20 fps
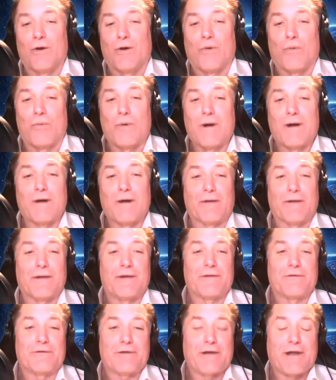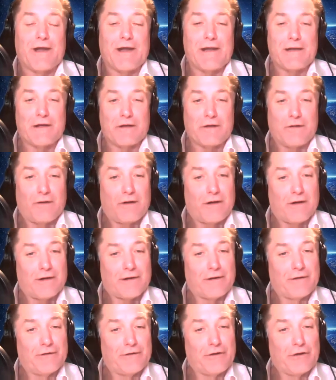Well, it's 8
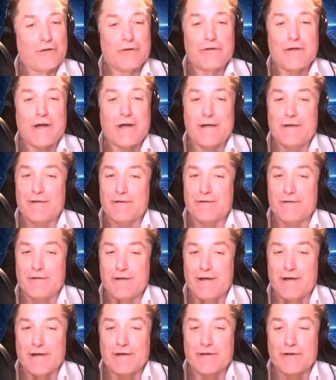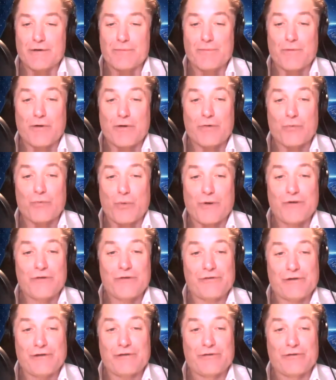o'clock in the United Kingdom on Wednesday,